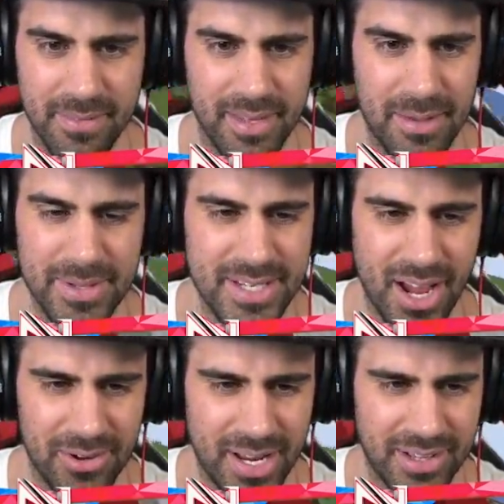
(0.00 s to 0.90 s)
let me
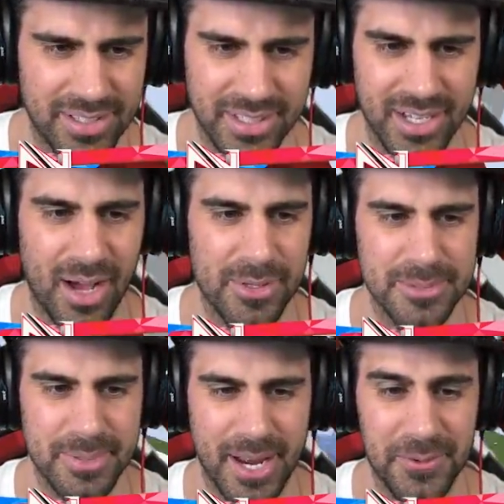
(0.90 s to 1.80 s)
know down in the comments,
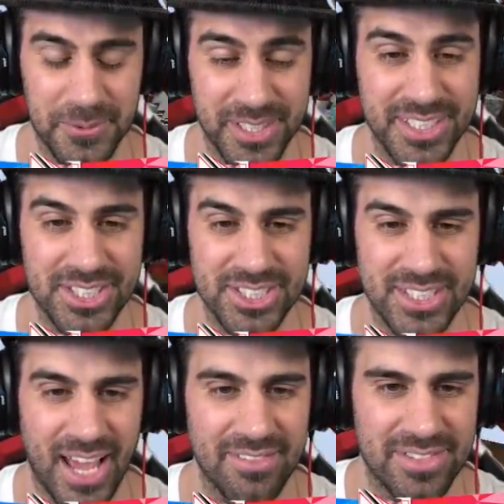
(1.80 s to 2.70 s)
but I really just
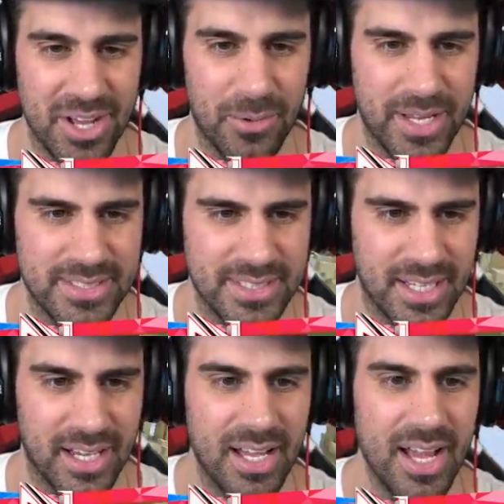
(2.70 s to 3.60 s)
have no
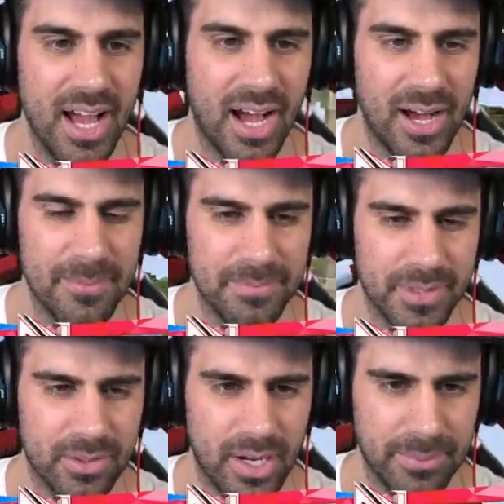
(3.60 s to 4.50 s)
idea. Um,
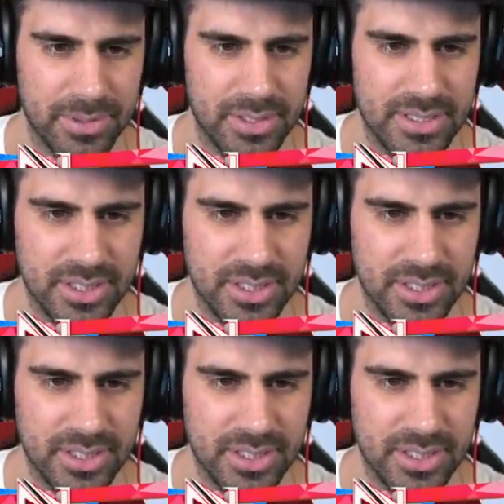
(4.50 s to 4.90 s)
crap, dude, he's